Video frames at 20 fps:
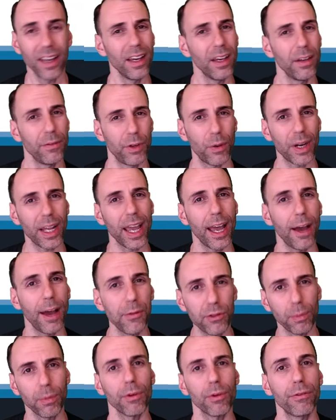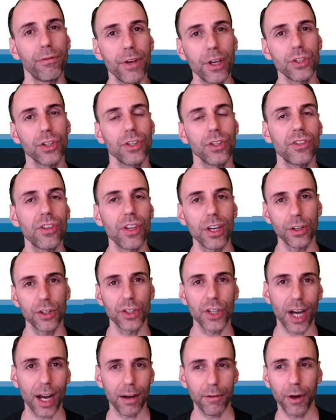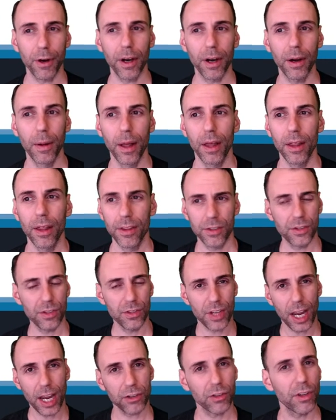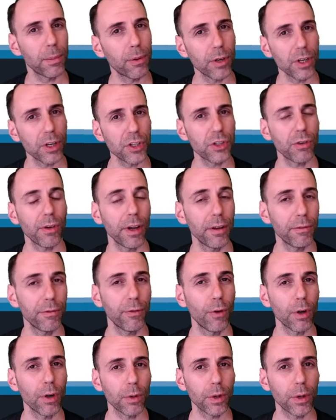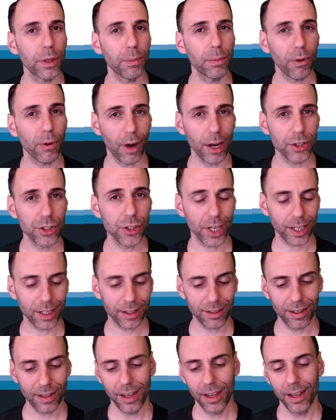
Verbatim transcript: If you already have some proficiency in Java, this is actually a pretty straightforward project.